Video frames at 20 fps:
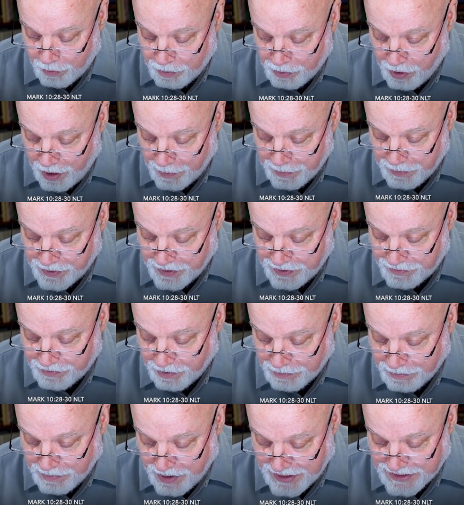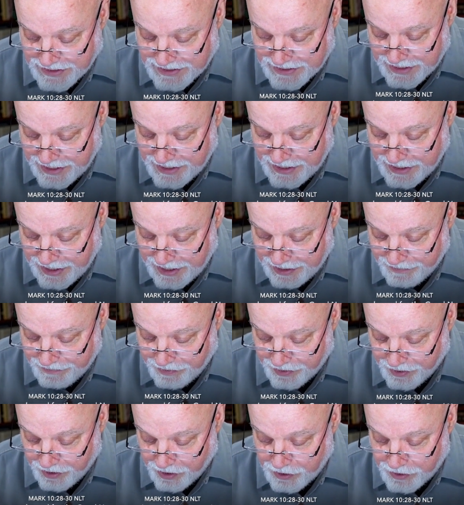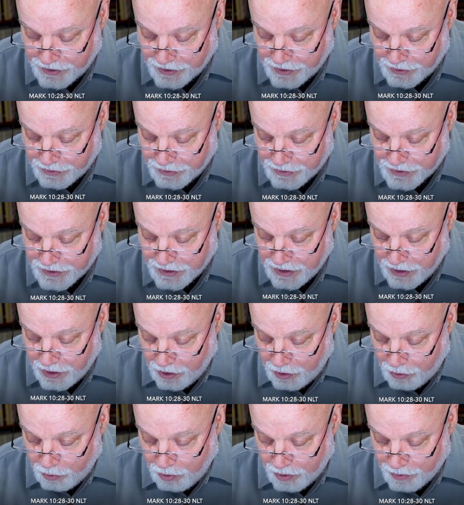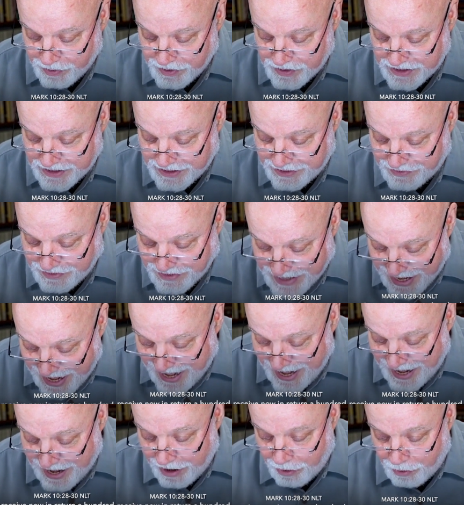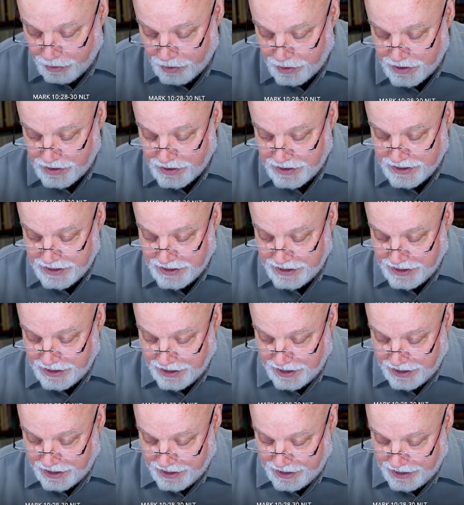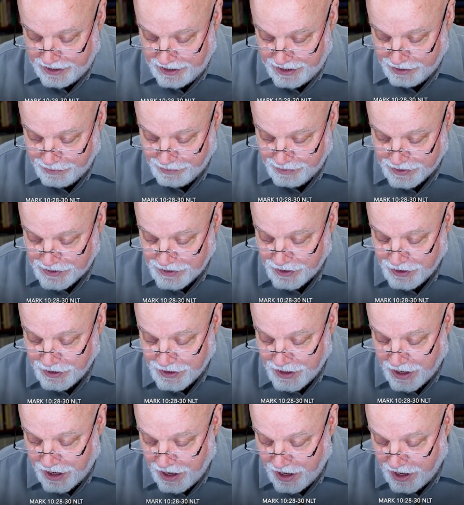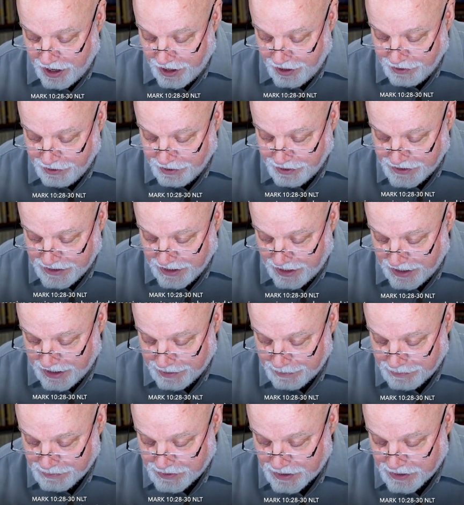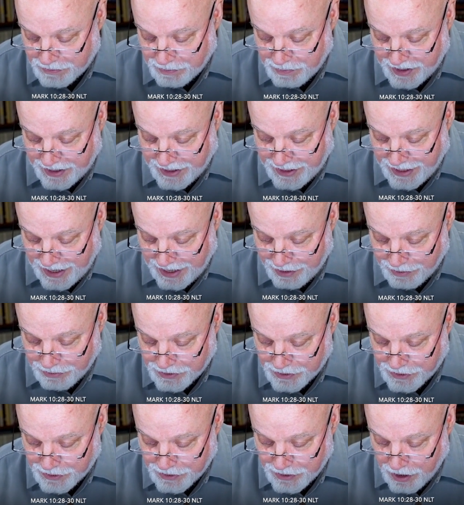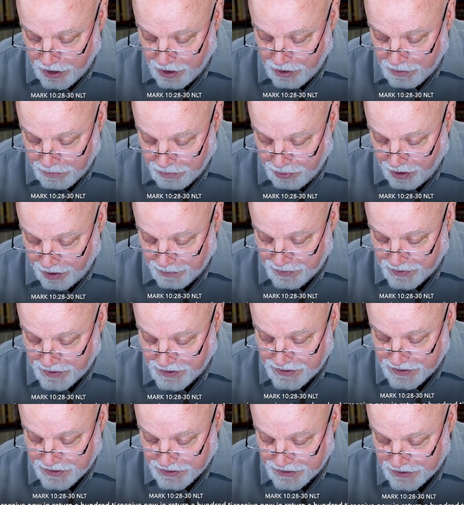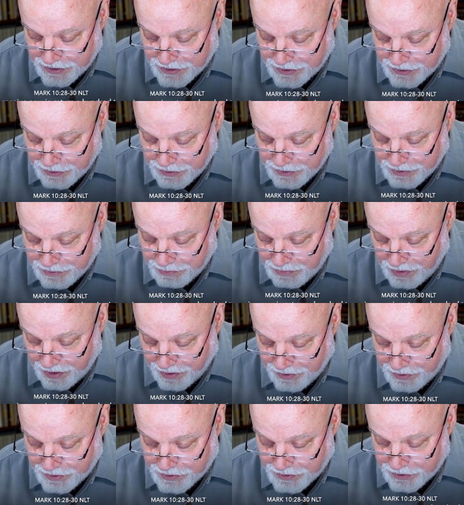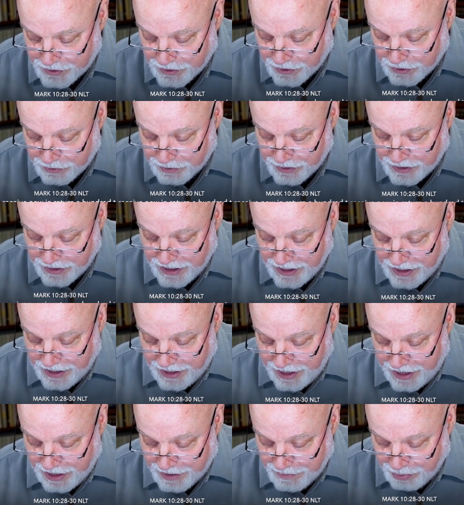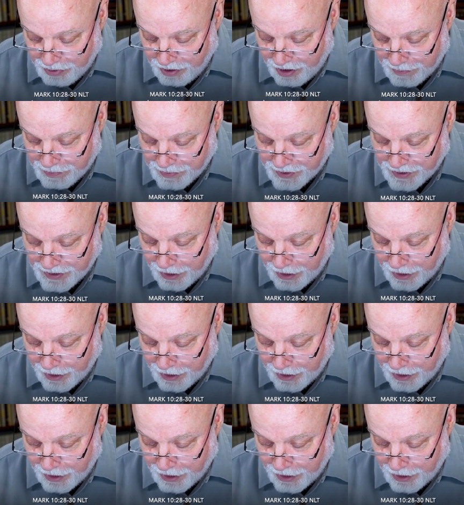property for my sake and for the good news will receive now in return a hundred times as many houses, properties, sisters, mothers, children, and property